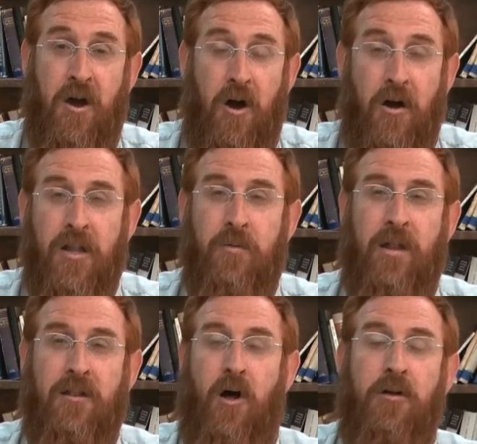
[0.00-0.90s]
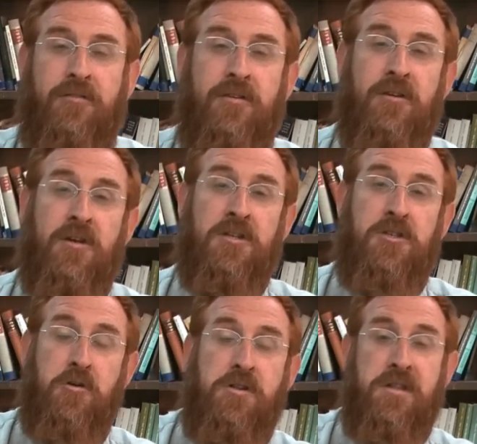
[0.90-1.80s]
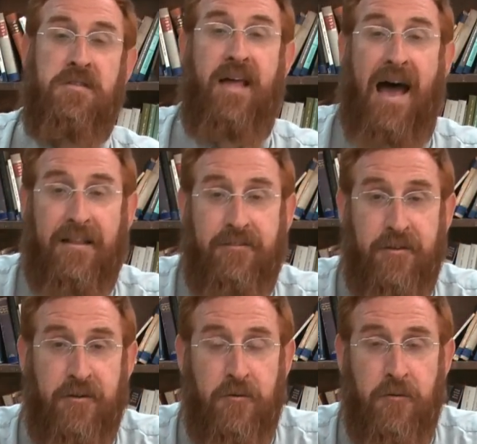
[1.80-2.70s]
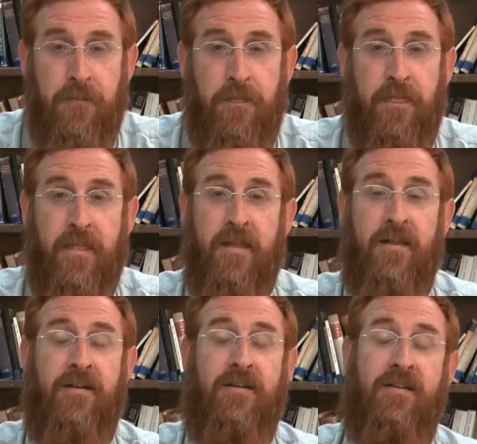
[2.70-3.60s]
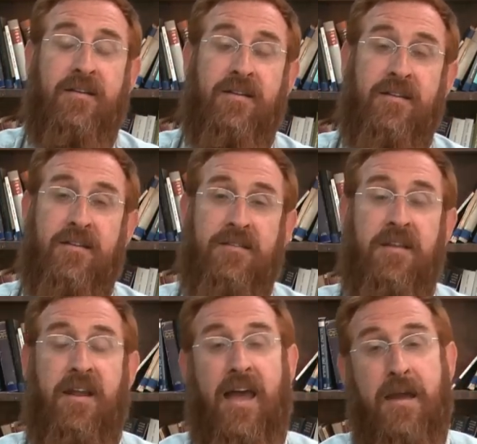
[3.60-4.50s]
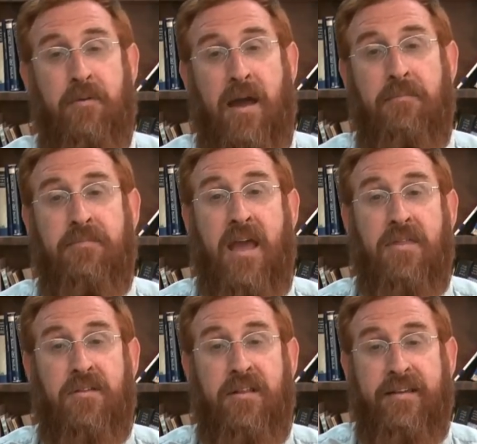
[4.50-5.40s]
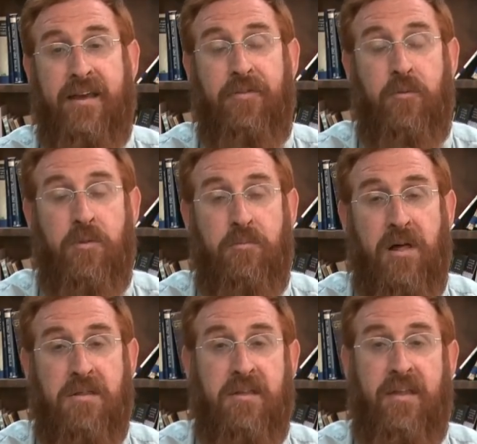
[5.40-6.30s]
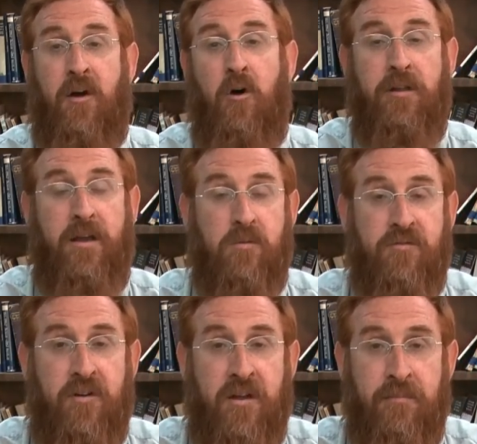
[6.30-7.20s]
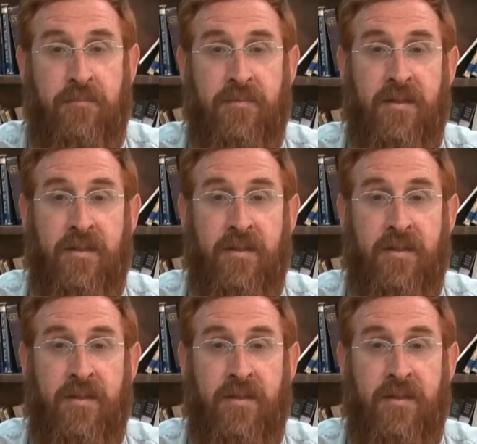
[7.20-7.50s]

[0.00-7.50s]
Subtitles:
Only when Lot chooses not to did Abraham take the land, get the blessing, and the whole land was for him.